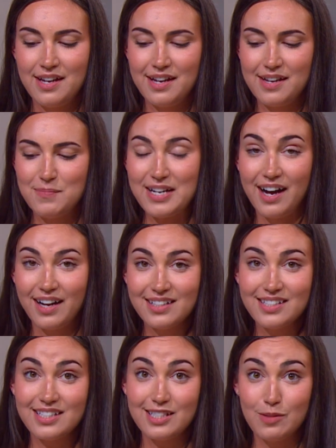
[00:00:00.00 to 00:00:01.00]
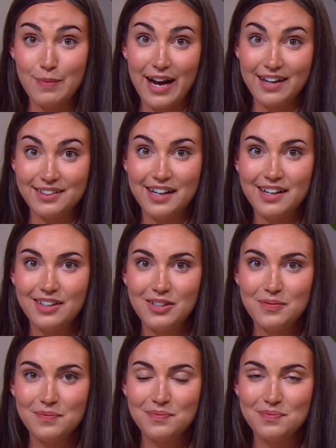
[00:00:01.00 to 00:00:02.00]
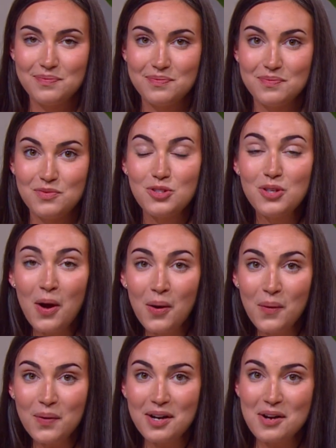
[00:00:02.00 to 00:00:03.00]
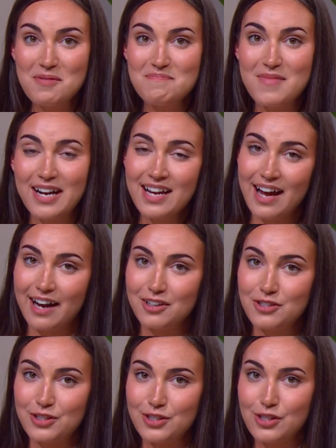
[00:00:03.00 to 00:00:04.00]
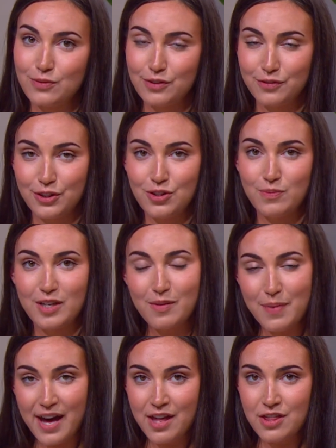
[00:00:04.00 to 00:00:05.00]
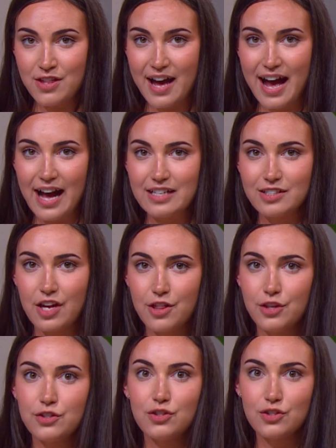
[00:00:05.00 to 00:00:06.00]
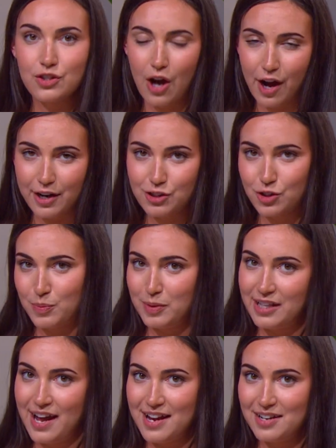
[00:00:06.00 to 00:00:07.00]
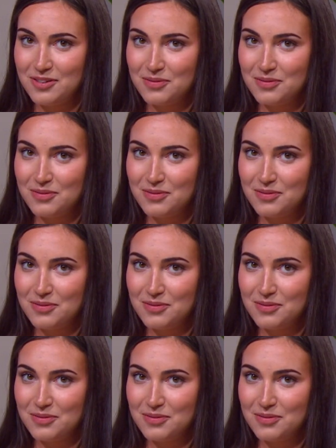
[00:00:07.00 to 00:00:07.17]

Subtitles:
because it's bad luck. So many actors refer to Macbeth as the Scottish play.